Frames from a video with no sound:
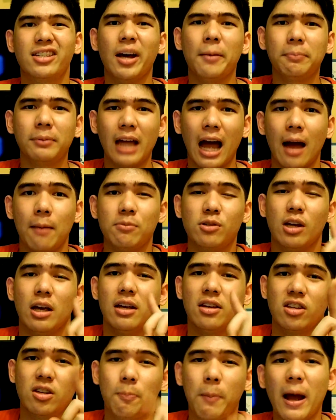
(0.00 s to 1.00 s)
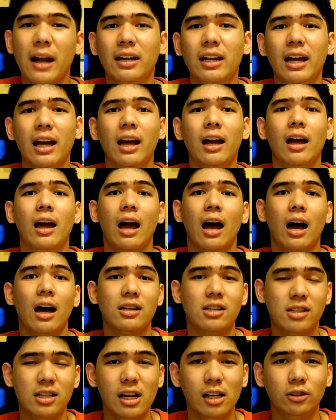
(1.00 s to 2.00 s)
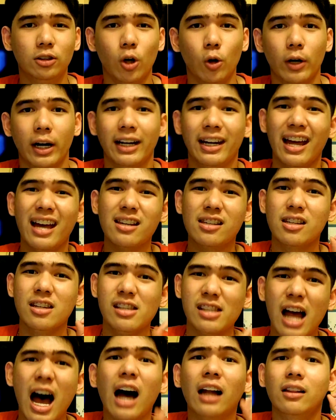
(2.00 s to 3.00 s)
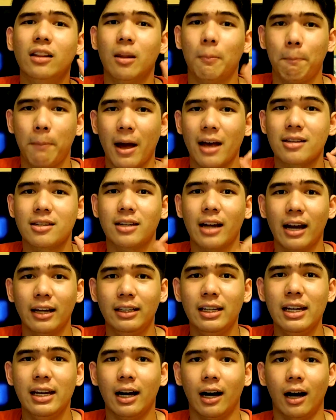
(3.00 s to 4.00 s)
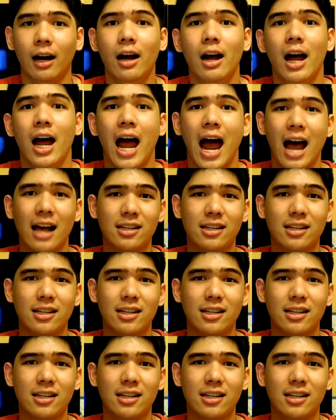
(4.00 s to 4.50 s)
sometimes spending a seal token is not the best idea.